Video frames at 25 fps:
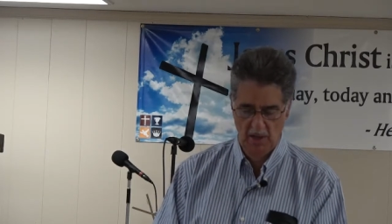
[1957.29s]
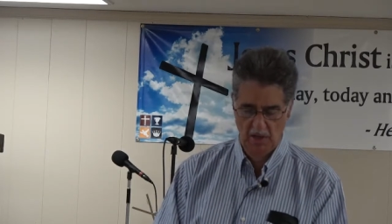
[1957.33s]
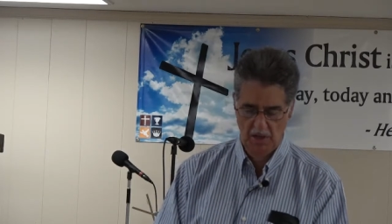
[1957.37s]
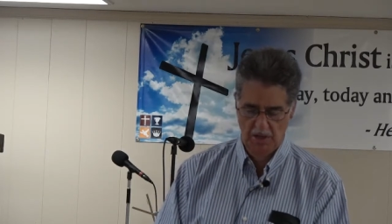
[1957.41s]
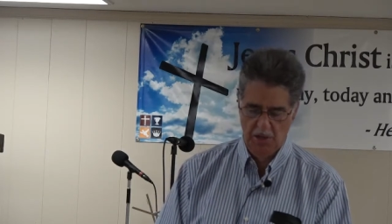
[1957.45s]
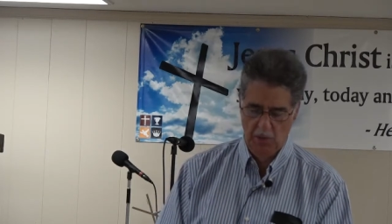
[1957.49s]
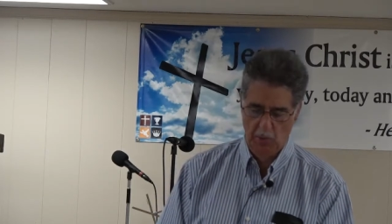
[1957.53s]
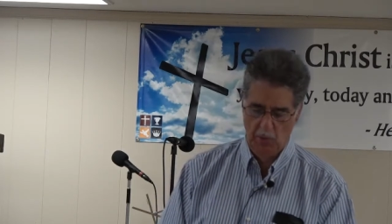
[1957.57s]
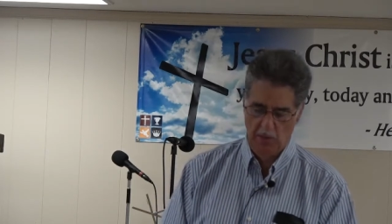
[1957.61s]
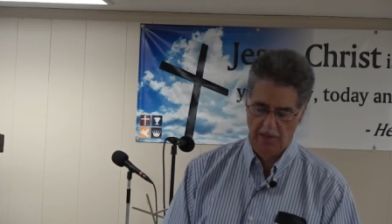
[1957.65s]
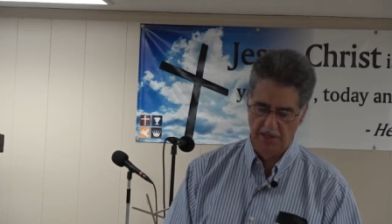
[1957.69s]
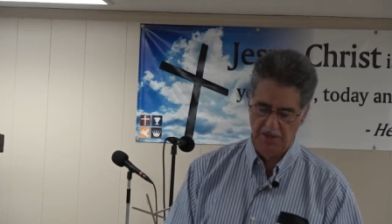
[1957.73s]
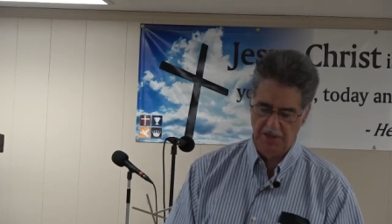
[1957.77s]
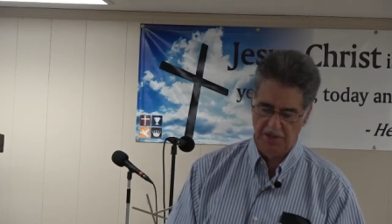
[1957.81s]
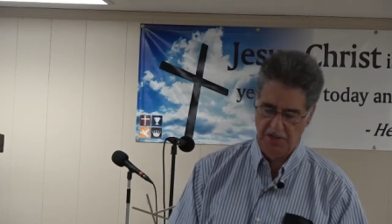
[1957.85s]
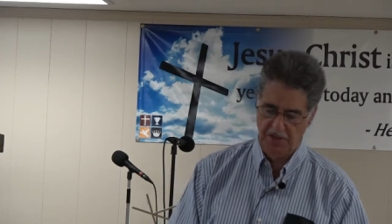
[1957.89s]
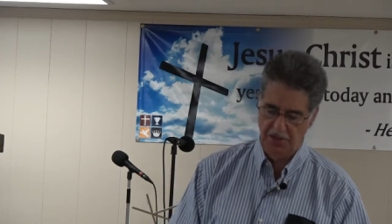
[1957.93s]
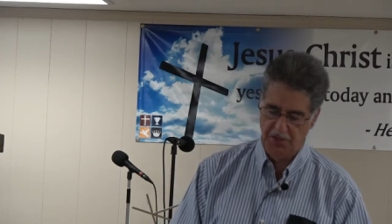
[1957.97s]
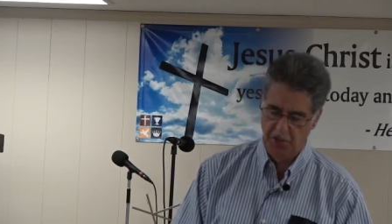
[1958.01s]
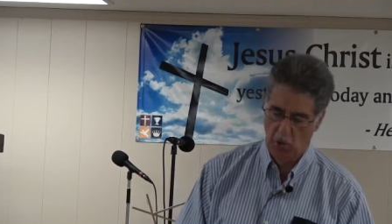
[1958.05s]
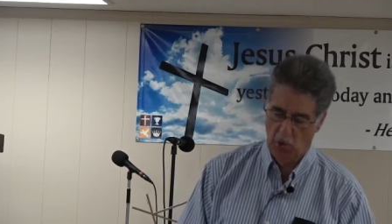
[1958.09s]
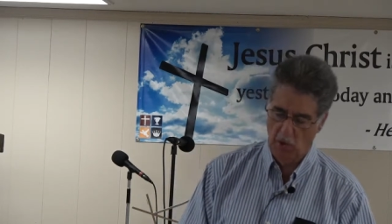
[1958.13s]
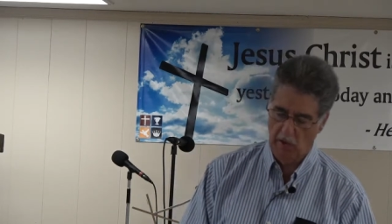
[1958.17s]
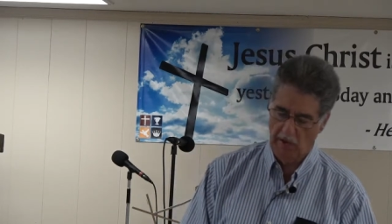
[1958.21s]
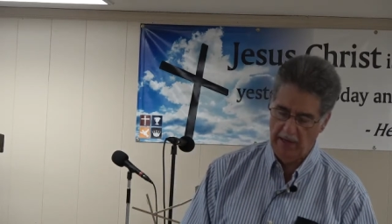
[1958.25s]
So when the
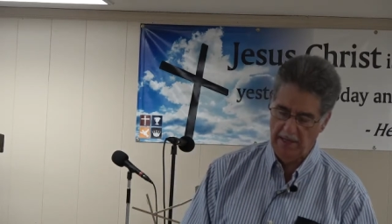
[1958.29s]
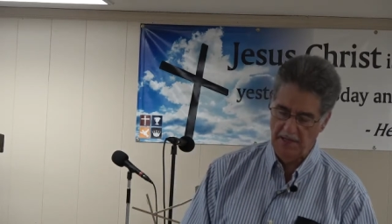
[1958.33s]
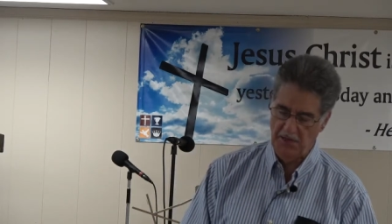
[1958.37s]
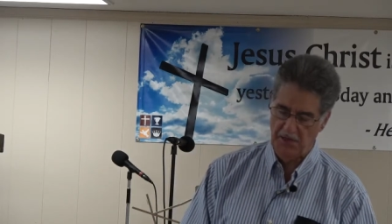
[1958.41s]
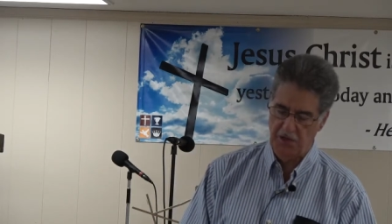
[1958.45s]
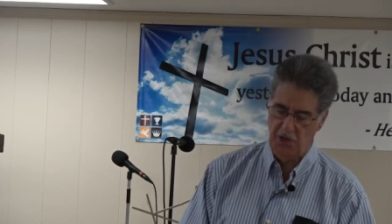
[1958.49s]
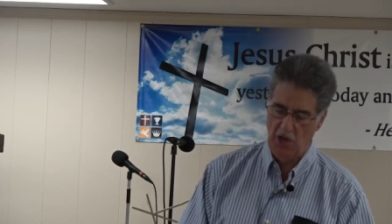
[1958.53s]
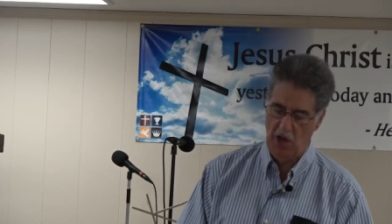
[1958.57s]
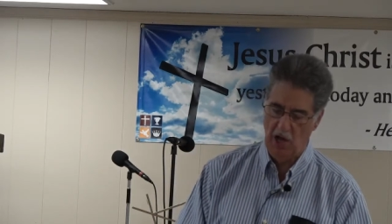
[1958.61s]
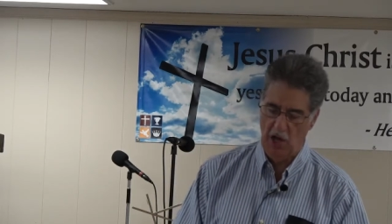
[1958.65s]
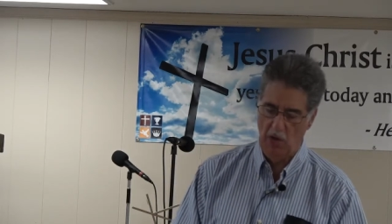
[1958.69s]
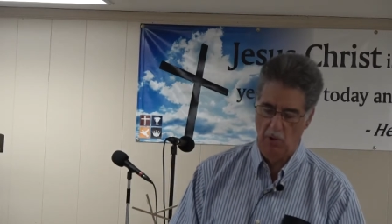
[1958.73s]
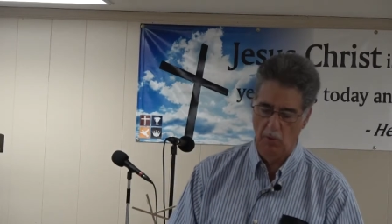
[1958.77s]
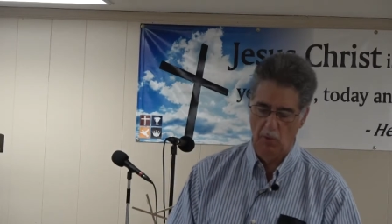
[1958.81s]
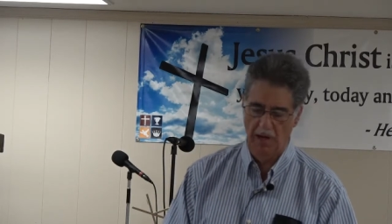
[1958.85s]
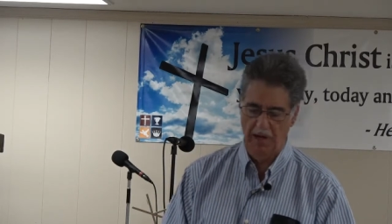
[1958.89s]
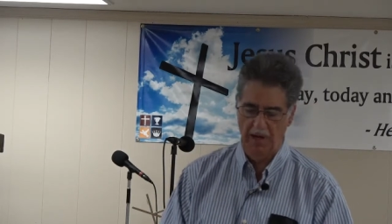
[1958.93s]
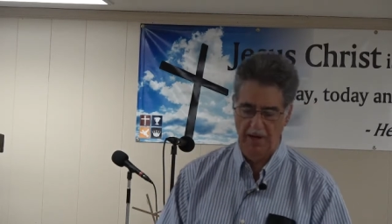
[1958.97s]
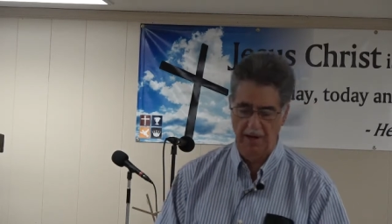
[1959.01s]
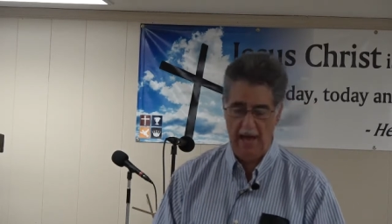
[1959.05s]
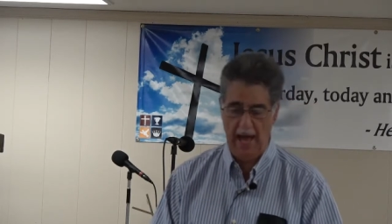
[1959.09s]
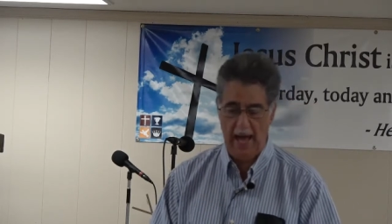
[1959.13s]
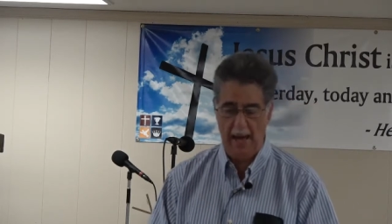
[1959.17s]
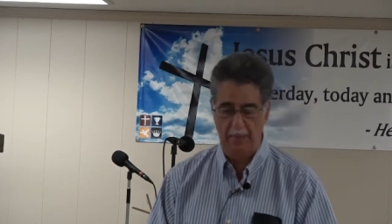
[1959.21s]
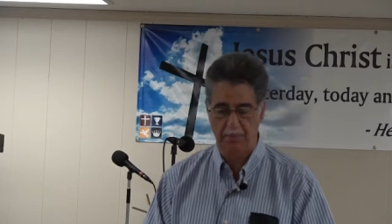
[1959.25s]
centurion saw what
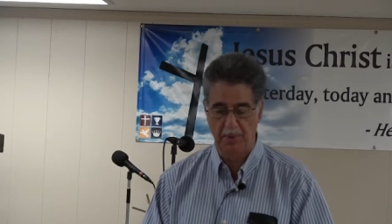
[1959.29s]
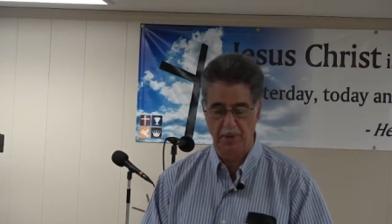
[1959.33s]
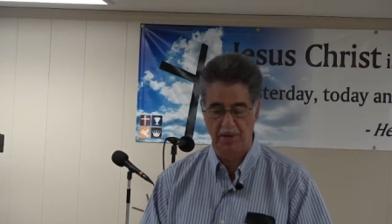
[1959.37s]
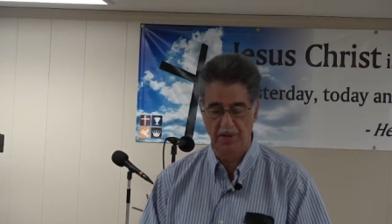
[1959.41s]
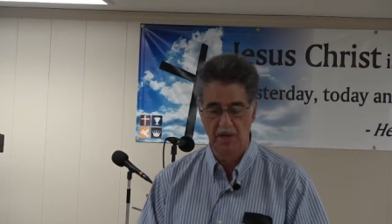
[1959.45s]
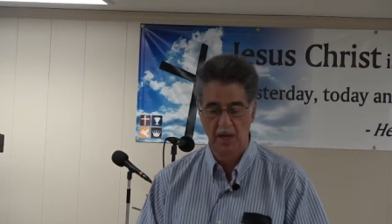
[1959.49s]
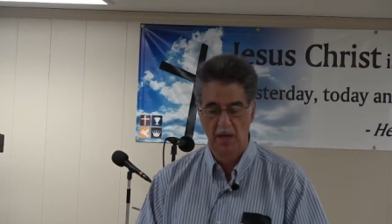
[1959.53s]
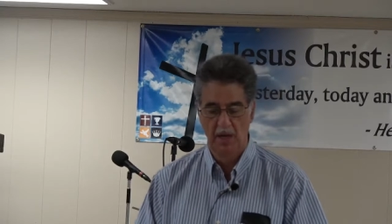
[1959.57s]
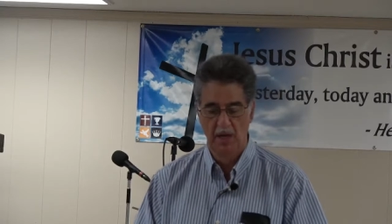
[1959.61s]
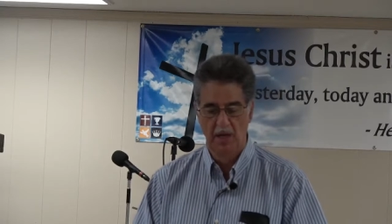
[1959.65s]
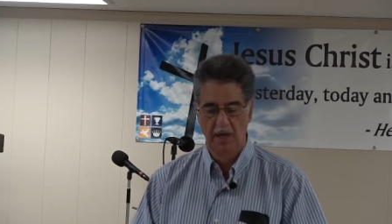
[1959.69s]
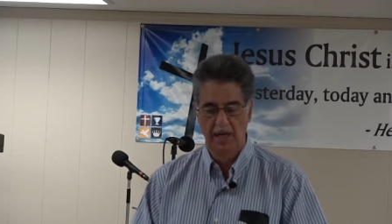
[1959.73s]
had happened,